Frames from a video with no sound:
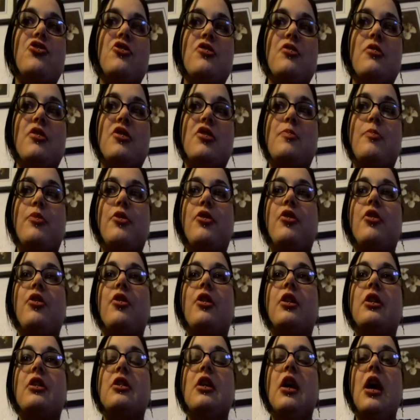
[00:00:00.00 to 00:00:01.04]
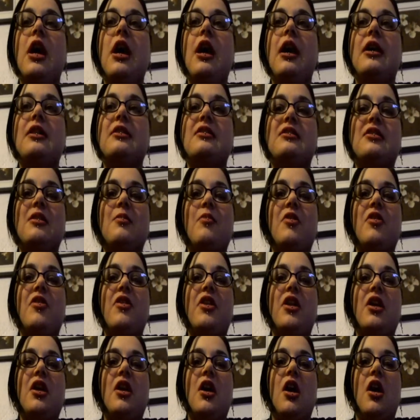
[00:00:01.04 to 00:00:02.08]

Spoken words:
Shoe Whisperer and some of